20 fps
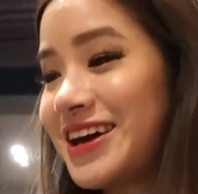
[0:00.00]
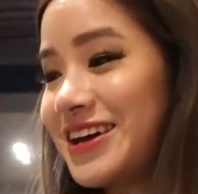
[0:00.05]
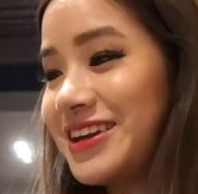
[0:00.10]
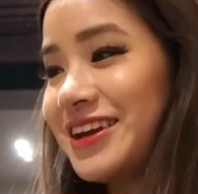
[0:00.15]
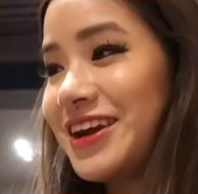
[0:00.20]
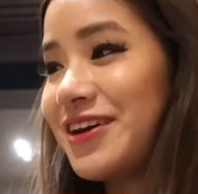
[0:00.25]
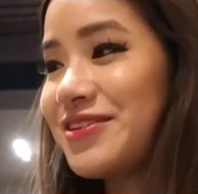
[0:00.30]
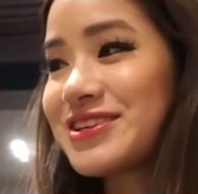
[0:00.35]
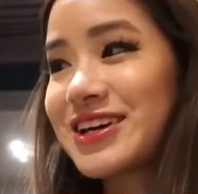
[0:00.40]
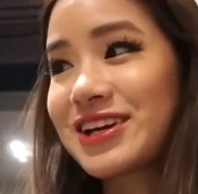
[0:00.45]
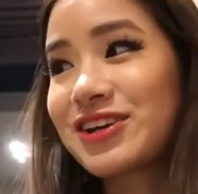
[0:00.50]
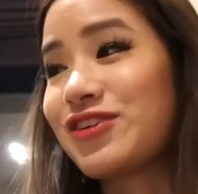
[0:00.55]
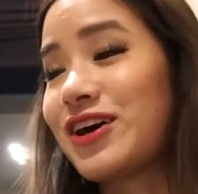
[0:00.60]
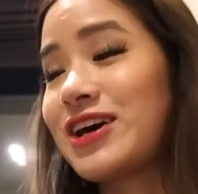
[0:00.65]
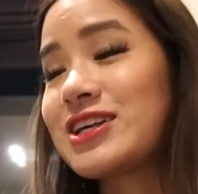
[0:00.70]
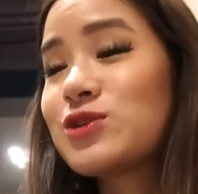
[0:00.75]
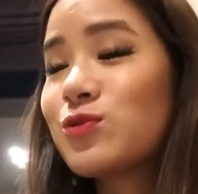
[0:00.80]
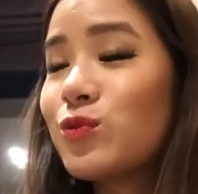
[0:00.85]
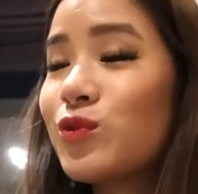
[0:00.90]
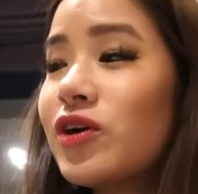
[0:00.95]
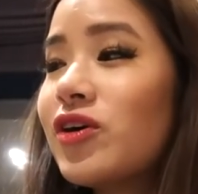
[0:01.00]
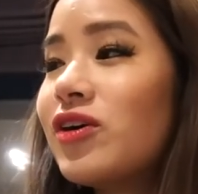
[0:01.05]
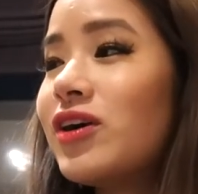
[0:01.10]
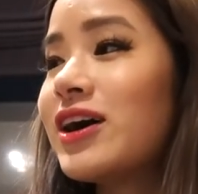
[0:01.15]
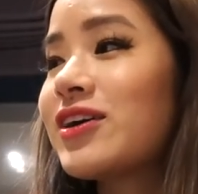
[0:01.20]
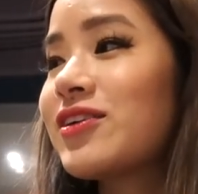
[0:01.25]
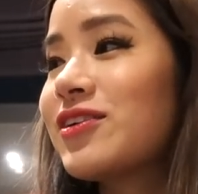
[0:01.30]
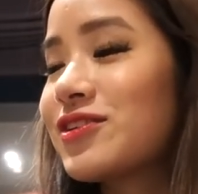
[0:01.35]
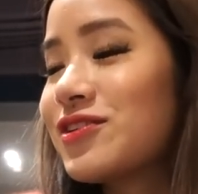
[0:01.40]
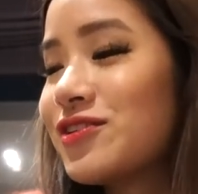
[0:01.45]
And then I was like, no, I swore
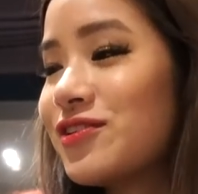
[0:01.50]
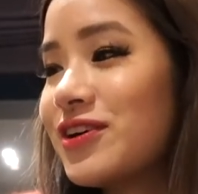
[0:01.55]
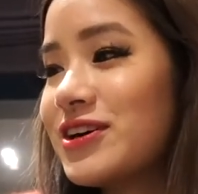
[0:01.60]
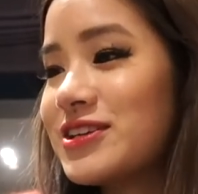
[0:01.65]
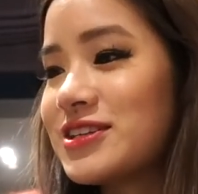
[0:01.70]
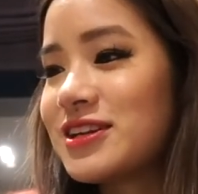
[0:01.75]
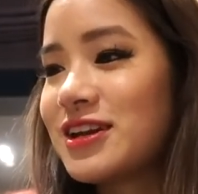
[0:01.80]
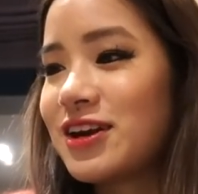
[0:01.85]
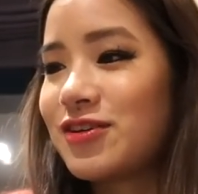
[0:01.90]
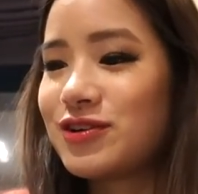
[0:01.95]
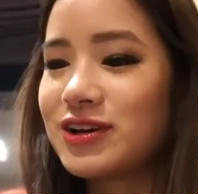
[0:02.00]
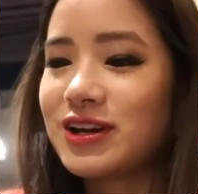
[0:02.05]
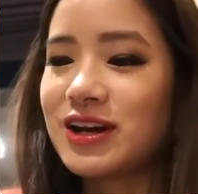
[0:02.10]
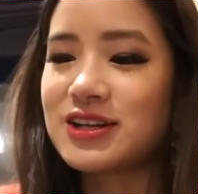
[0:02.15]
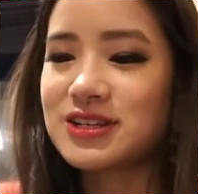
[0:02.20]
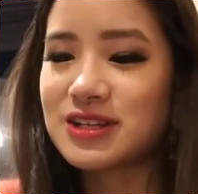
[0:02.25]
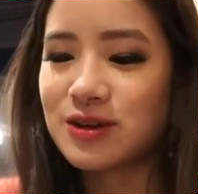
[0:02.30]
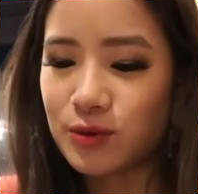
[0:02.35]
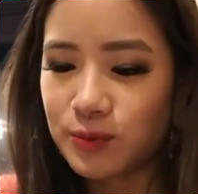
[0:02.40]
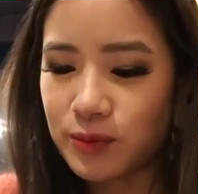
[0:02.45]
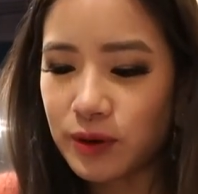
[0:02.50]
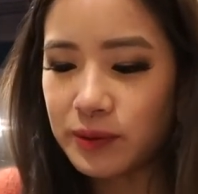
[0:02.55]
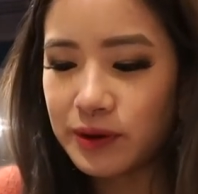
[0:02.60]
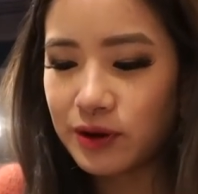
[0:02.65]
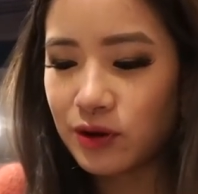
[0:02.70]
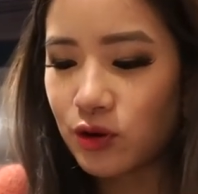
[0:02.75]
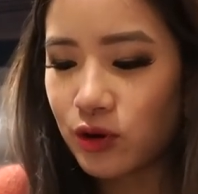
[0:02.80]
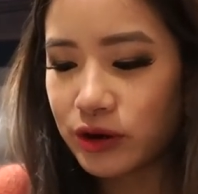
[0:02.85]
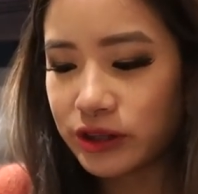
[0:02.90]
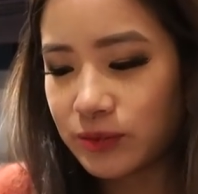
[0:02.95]
I got coins. And I realized they were
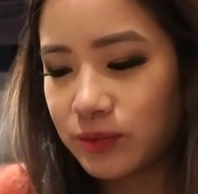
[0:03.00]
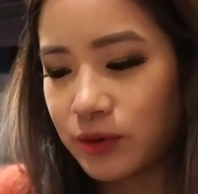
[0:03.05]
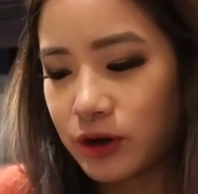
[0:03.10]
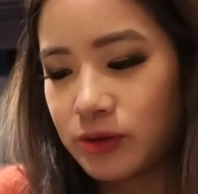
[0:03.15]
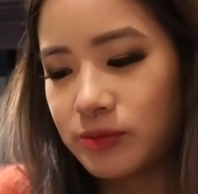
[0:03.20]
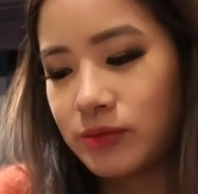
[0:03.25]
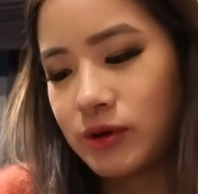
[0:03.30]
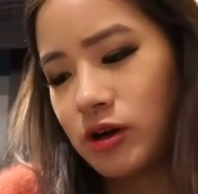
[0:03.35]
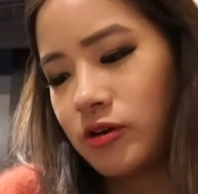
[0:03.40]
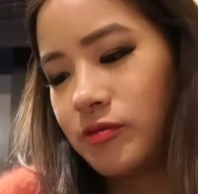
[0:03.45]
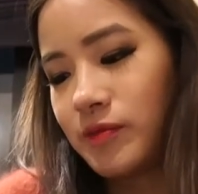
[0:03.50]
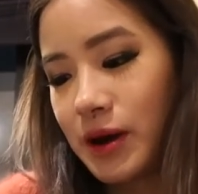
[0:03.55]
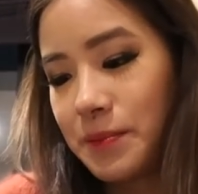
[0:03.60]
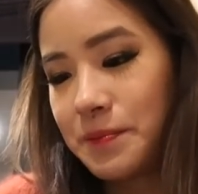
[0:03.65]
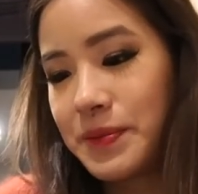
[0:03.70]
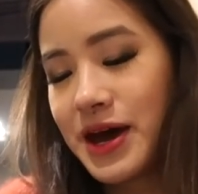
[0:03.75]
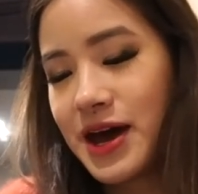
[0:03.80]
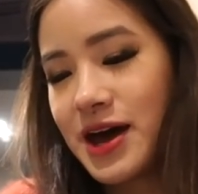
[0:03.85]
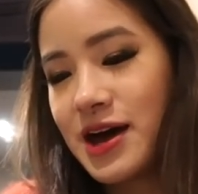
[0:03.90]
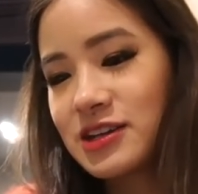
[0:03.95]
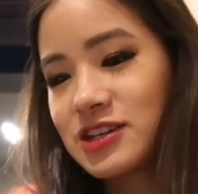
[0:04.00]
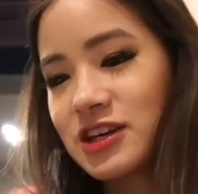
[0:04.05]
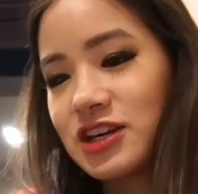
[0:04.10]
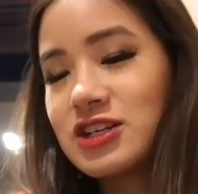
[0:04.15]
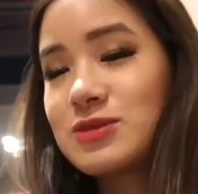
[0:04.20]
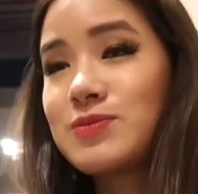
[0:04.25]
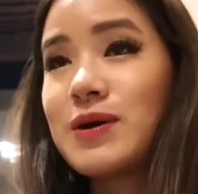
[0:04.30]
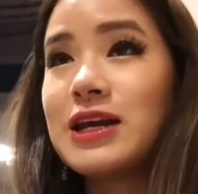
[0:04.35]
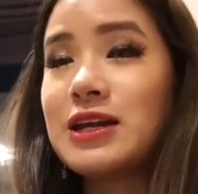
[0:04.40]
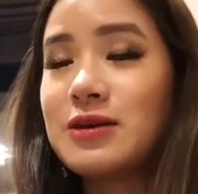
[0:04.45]
probably all at the bottom of my bag. So I
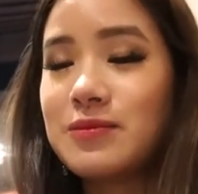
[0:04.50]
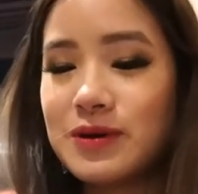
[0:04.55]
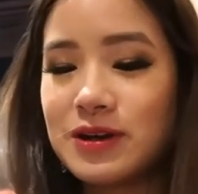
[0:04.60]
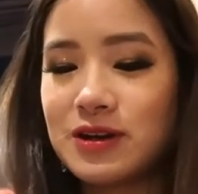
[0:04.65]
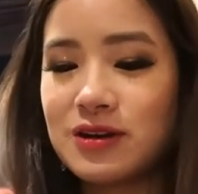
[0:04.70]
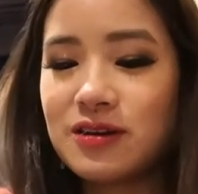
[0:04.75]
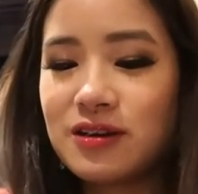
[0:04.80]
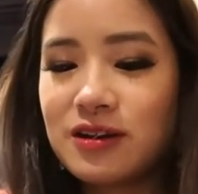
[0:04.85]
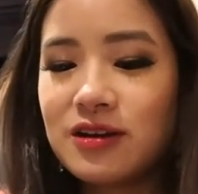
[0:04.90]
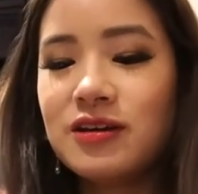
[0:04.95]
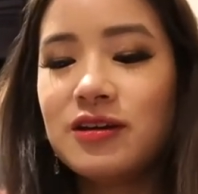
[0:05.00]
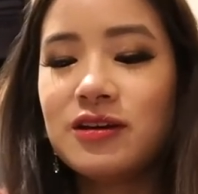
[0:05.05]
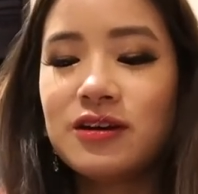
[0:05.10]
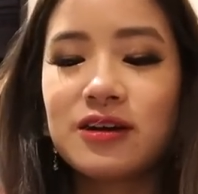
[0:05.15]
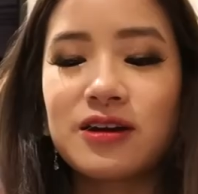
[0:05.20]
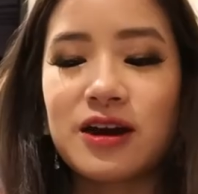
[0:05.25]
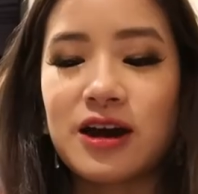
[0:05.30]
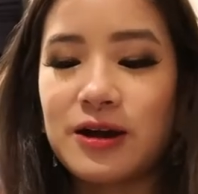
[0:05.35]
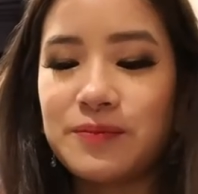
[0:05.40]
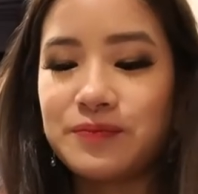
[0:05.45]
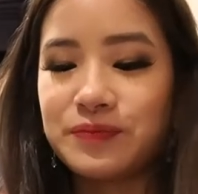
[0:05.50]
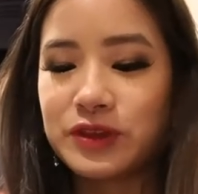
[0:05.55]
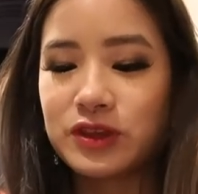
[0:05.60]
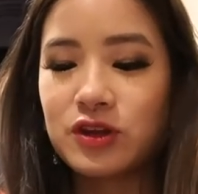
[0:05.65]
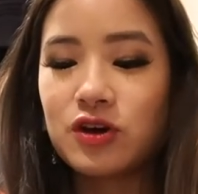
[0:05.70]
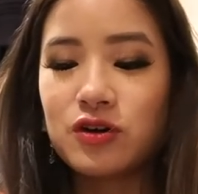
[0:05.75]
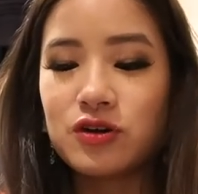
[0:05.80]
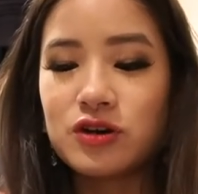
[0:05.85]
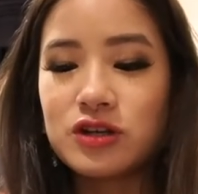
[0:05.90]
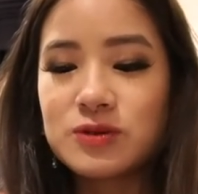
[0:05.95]
just paid him in um,
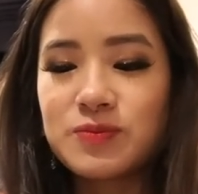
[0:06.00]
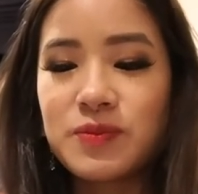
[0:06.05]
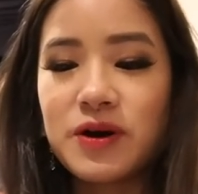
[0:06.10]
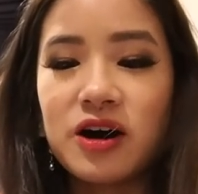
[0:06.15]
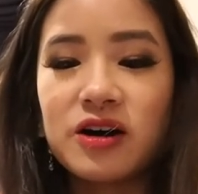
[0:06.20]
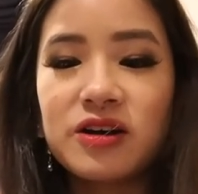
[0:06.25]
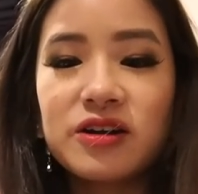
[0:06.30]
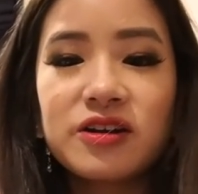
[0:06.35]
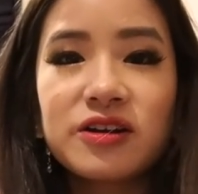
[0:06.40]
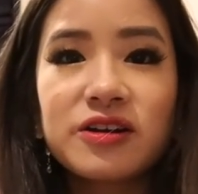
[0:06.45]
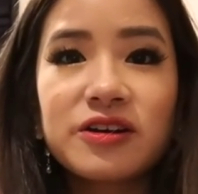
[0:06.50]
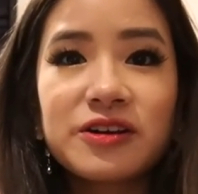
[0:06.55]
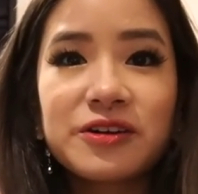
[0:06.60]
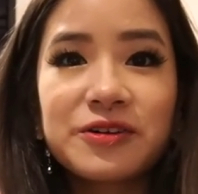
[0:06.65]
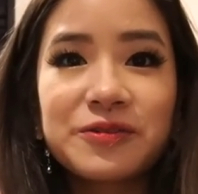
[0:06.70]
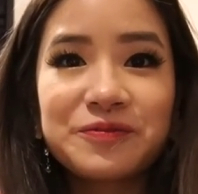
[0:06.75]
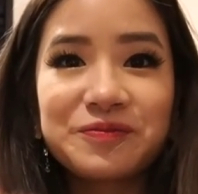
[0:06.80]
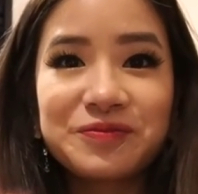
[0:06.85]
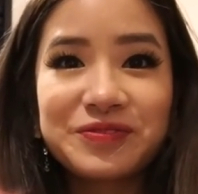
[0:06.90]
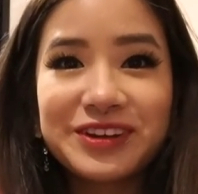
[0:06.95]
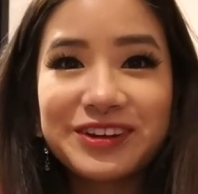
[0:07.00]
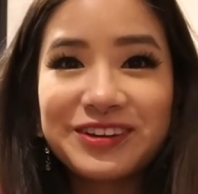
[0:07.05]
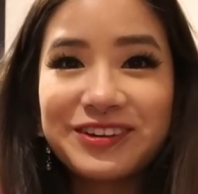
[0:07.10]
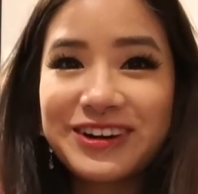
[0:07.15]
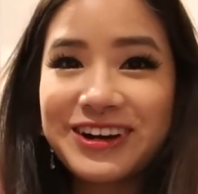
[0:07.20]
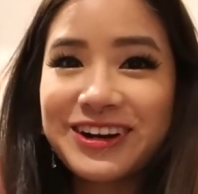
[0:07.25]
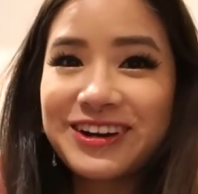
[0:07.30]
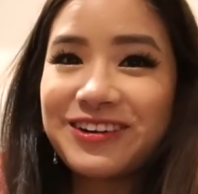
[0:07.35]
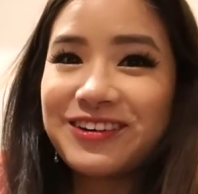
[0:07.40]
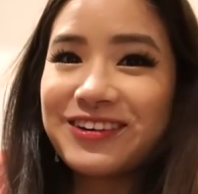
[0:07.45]
notes. But
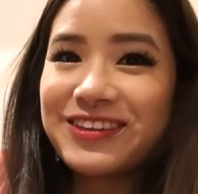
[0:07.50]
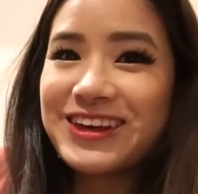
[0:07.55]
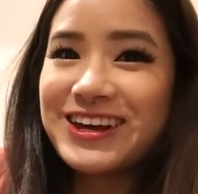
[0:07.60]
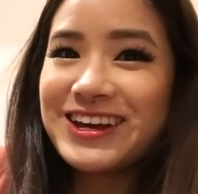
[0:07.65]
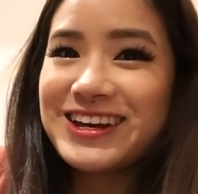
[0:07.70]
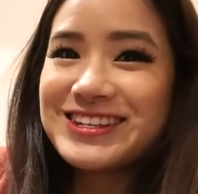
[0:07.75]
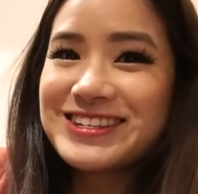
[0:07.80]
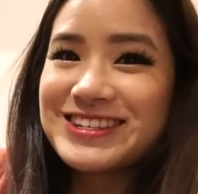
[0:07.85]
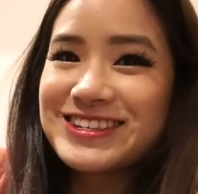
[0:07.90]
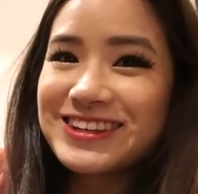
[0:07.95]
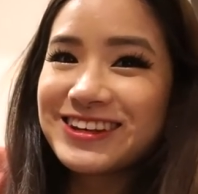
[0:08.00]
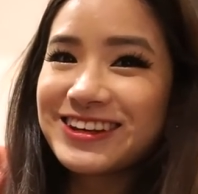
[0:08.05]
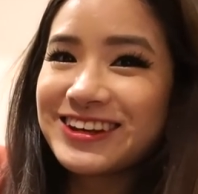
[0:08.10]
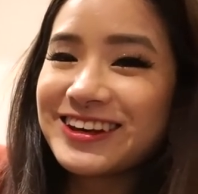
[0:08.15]
look at all this.